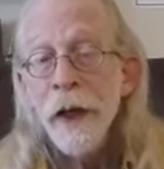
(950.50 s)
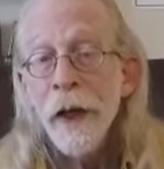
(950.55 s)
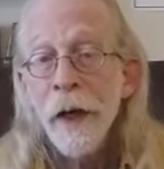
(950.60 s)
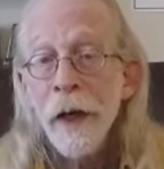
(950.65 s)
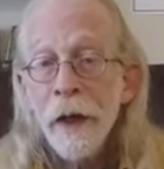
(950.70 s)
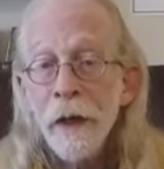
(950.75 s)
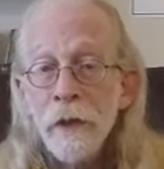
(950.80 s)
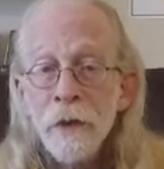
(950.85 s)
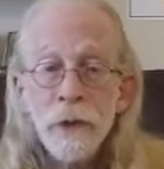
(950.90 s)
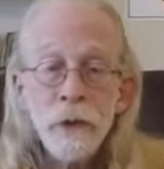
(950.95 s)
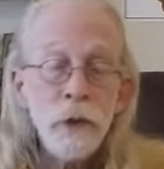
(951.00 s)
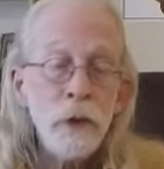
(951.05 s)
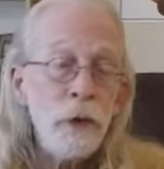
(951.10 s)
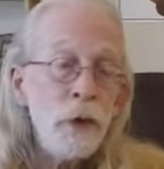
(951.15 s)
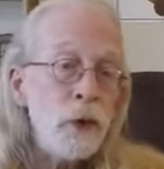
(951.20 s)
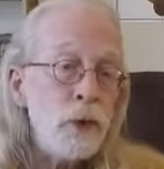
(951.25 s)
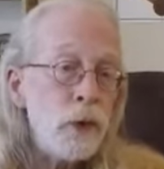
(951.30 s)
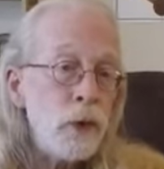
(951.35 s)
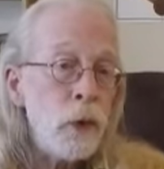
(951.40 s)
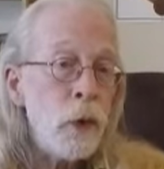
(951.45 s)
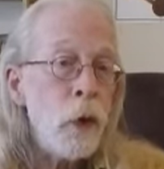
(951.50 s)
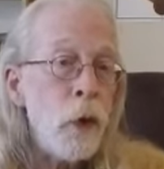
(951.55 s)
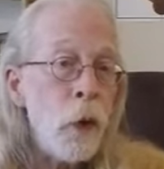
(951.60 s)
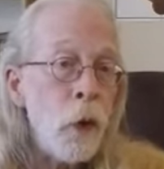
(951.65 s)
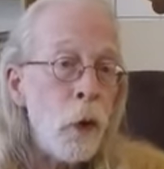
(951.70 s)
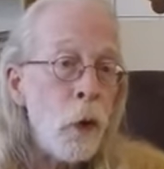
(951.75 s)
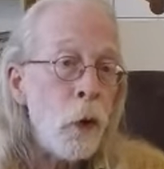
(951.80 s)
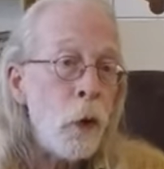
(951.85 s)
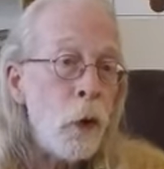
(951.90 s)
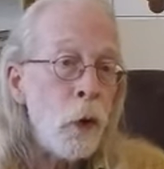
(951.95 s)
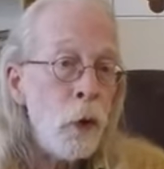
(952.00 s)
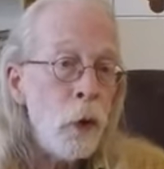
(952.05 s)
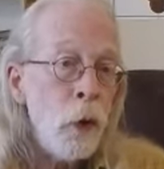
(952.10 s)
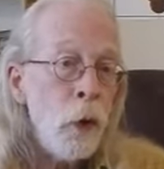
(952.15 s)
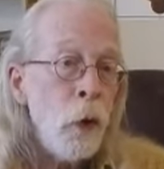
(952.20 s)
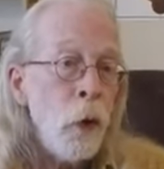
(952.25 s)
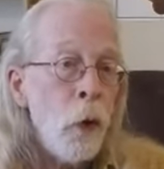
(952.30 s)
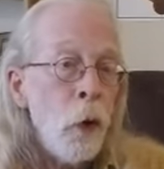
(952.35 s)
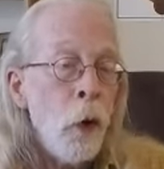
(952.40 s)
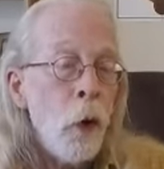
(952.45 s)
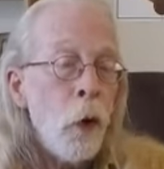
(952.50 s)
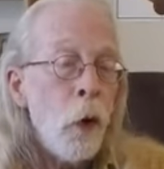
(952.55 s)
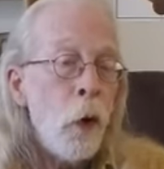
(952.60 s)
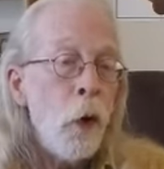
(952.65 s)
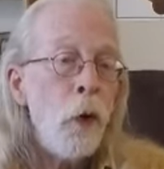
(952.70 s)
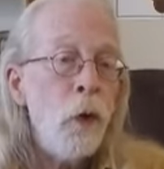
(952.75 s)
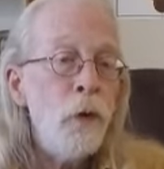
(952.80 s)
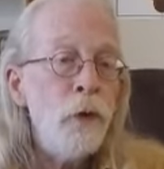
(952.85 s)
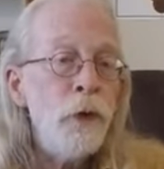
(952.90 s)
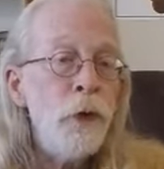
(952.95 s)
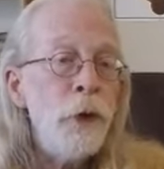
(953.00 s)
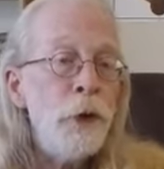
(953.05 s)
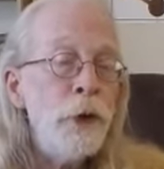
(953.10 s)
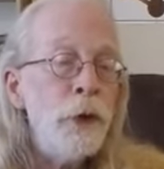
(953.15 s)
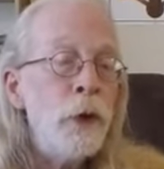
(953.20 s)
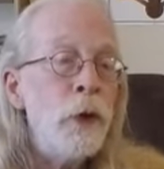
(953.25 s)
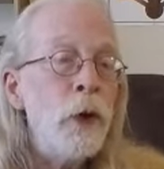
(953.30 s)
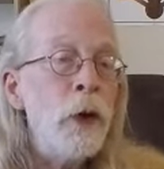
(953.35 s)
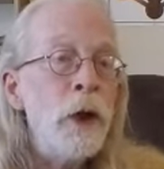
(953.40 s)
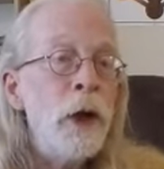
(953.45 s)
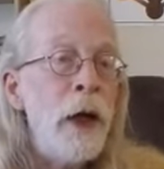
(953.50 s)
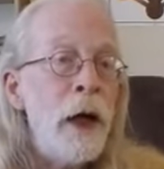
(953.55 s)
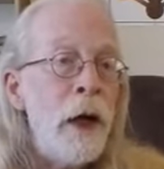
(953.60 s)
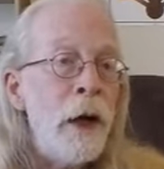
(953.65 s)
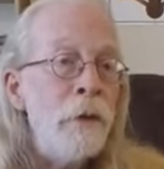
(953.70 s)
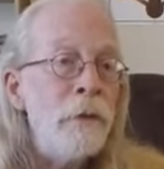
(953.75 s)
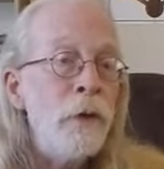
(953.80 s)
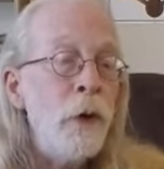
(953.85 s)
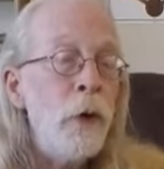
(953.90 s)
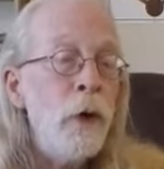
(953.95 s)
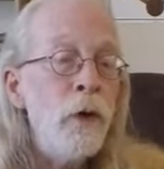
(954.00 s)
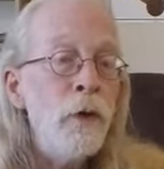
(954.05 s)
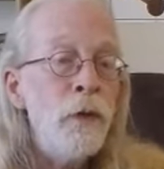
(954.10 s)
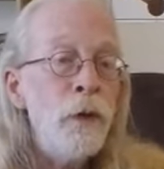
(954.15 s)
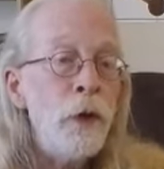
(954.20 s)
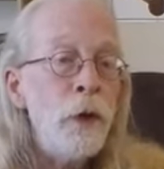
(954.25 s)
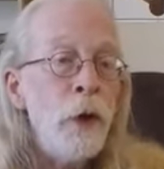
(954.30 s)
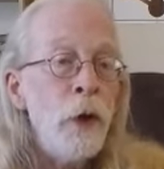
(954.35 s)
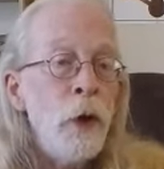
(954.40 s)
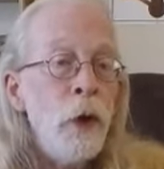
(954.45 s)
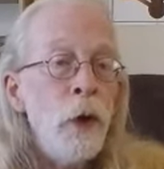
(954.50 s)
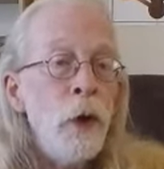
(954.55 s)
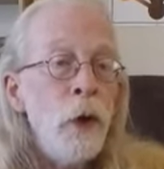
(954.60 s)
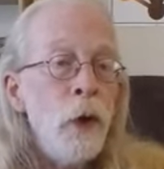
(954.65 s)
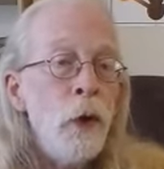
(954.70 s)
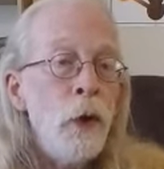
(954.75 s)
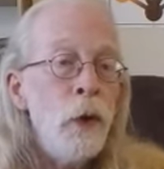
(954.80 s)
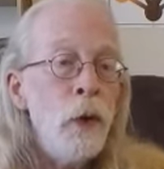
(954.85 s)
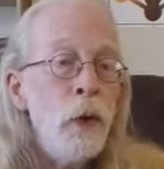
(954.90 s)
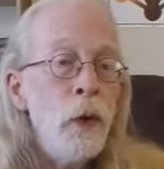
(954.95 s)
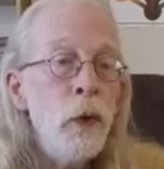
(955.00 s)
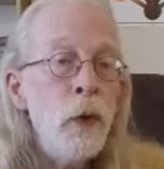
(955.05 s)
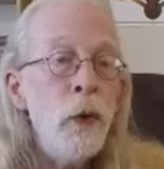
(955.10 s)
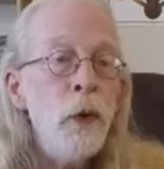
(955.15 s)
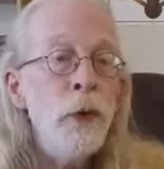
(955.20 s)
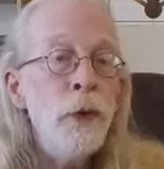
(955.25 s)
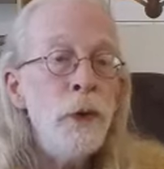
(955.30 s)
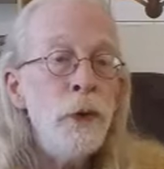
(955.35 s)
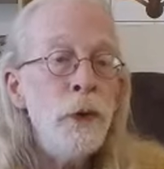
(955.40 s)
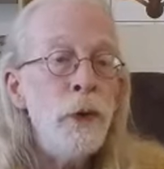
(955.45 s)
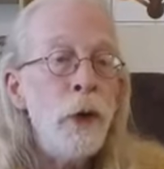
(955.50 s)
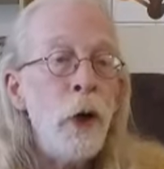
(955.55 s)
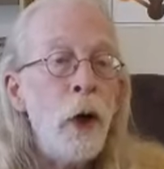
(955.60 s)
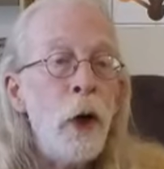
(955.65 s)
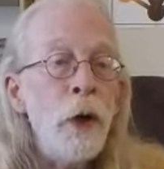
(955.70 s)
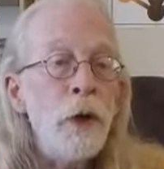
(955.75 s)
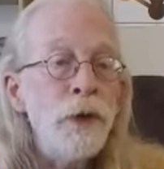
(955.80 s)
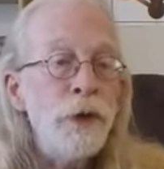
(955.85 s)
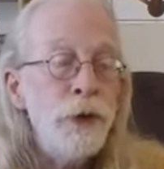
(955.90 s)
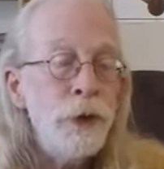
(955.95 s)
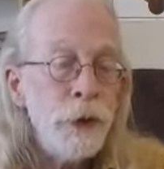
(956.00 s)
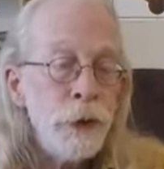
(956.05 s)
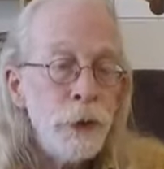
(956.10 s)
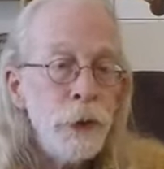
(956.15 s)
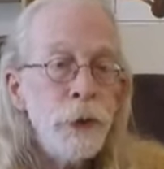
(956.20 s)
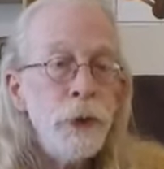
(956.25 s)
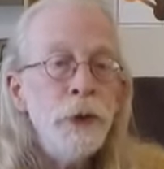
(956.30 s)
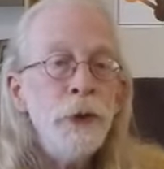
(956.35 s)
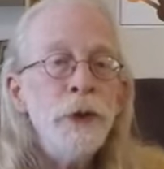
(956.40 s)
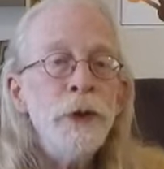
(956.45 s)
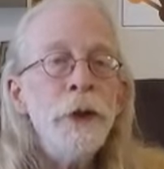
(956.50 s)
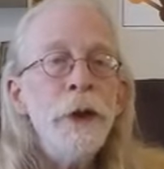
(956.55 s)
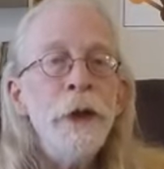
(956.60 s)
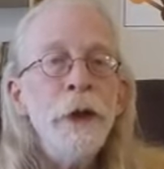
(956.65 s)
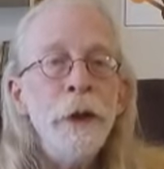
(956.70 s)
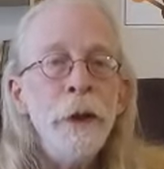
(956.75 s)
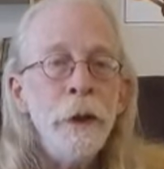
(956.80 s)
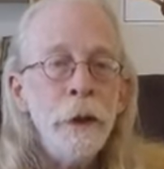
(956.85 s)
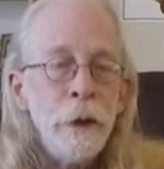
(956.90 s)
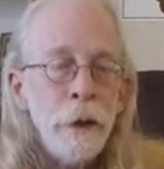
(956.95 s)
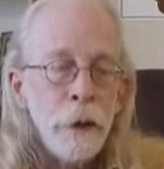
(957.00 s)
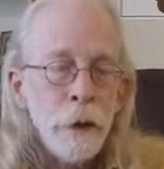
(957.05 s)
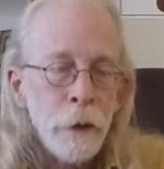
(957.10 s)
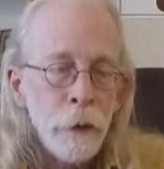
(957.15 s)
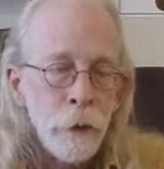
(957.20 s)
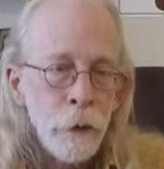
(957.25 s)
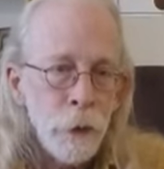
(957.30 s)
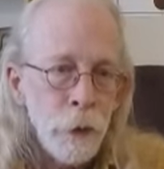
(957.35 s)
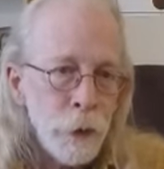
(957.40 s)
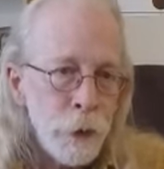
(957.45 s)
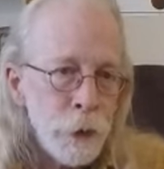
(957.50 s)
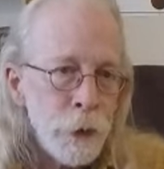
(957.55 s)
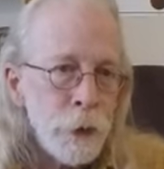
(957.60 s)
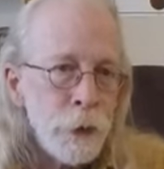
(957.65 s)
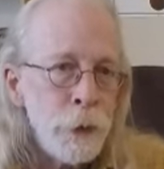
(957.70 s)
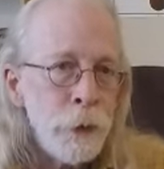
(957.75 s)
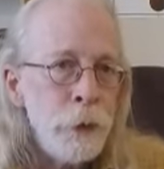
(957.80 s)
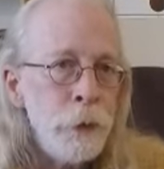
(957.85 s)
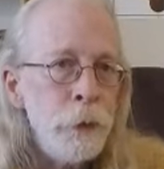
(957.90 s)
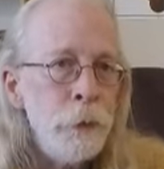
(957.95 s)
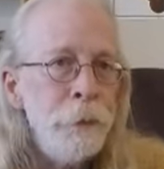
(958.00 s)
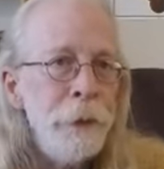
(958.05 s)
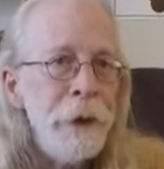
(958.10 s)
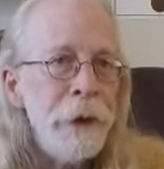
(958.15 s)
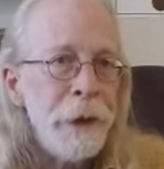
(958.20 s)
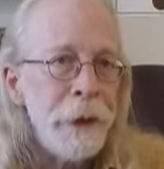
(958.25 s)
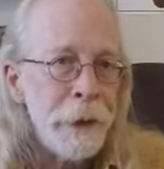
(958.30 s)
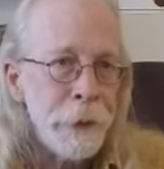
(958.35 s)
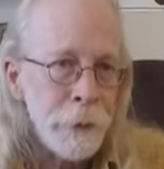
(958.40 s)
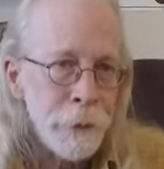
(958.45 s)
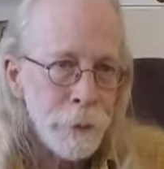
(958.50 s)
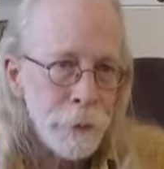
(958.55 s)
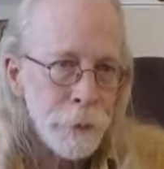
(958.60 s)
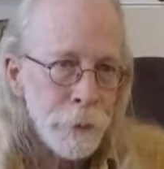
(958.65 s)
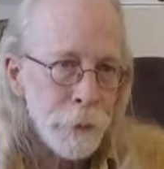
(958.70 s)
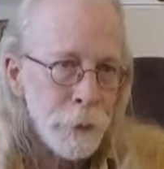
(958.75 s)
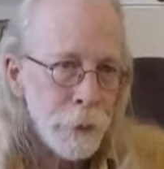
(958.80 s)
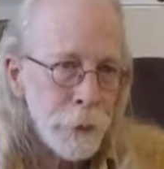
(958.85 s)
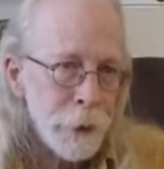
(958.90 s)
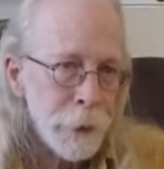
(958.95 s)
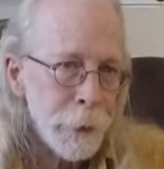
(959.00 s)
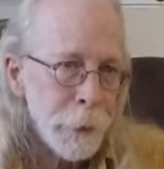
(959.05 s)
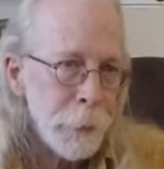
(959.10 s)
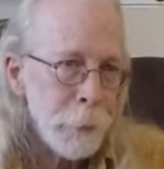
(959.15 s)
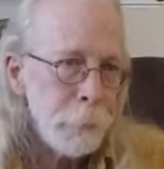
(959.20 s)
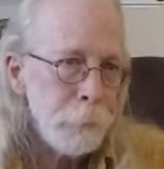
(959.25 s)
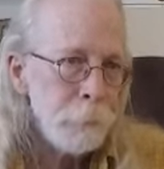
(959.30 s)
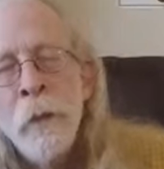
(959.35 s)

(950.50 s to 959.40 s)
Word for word: has control over your life, over who you are choosing to be. Okay?